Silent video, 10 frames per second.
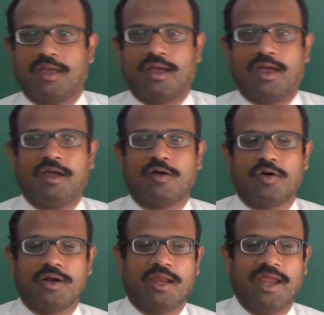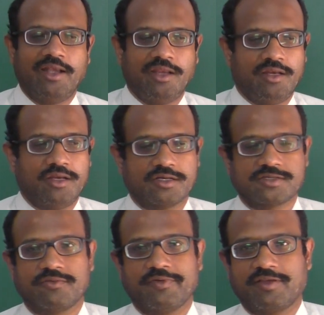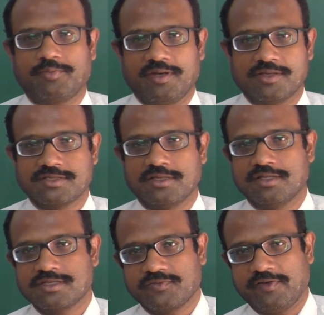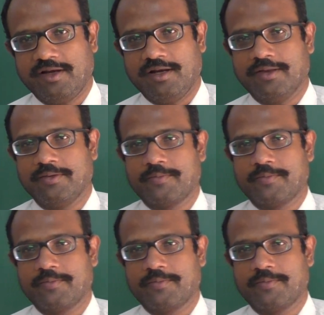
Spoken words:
I have got 18 years of experience in this field,